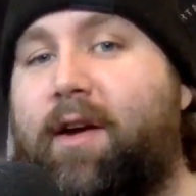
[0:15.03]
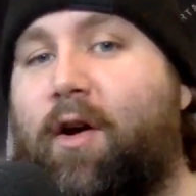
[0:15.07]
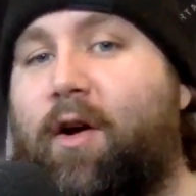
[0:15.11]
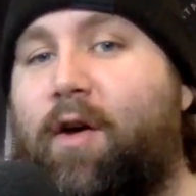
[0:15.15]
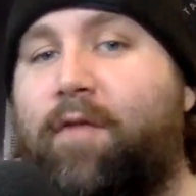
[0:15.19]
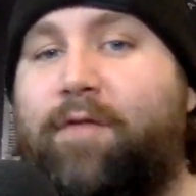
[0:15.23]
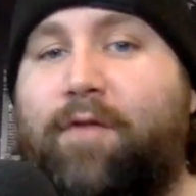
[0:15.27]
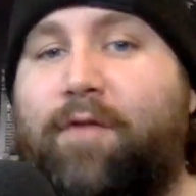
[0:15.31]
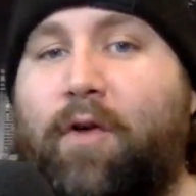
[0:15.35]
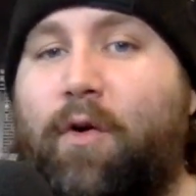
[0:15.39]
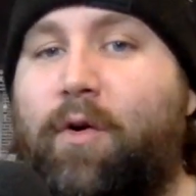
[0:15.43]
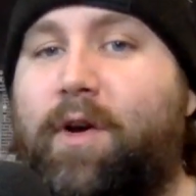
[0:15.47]
our
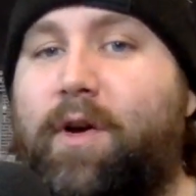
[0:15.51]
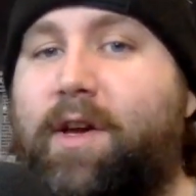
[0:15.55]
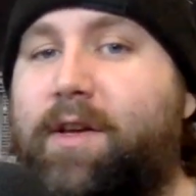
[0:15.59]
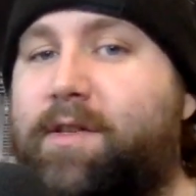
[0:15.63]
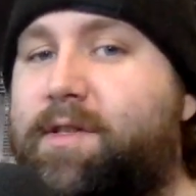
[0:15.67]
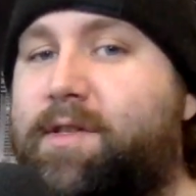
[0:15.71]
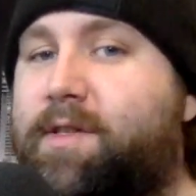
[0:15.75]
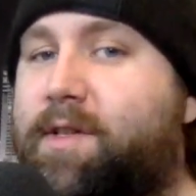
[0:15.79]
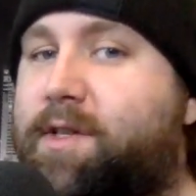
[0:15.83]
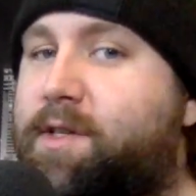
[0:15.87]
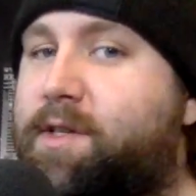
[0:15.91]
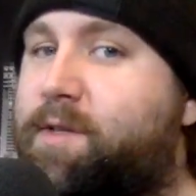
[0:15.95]

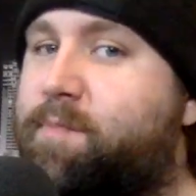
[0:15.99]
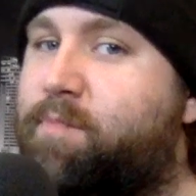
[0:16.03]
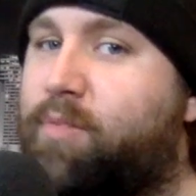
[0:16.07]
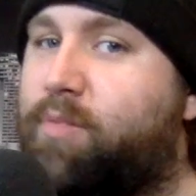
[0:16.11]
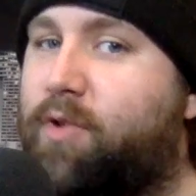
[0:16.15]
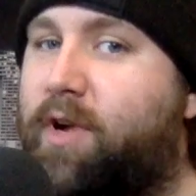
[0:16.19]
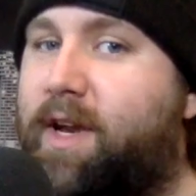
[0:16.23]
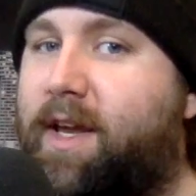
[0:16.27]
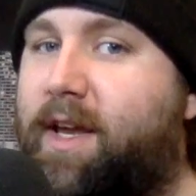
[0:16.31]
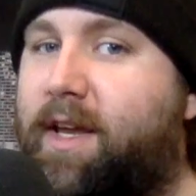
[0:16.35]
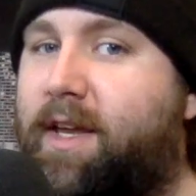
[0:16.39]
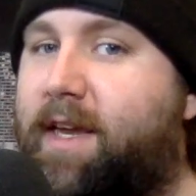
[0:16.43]
focus to
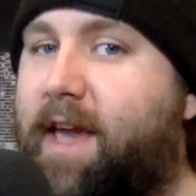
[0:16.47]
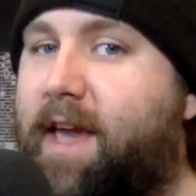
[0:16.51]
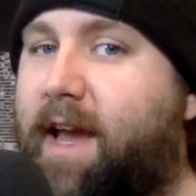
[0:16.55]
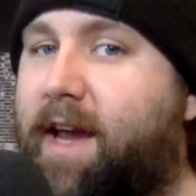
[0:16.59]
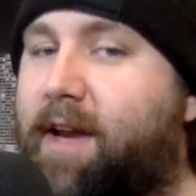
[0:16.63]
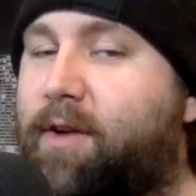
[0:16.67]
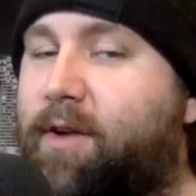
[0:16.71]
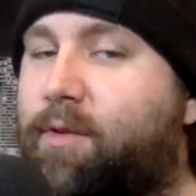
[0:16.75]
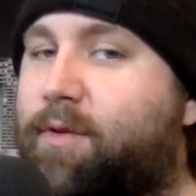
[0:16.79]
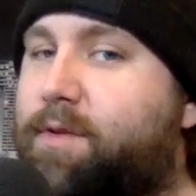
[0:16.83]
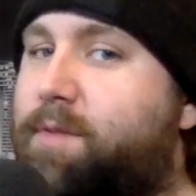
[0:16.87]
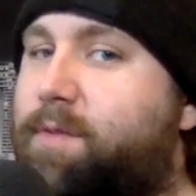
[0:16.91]
spring
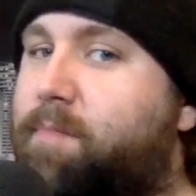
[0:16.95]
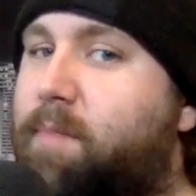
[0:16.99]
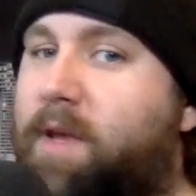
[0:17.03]
candles.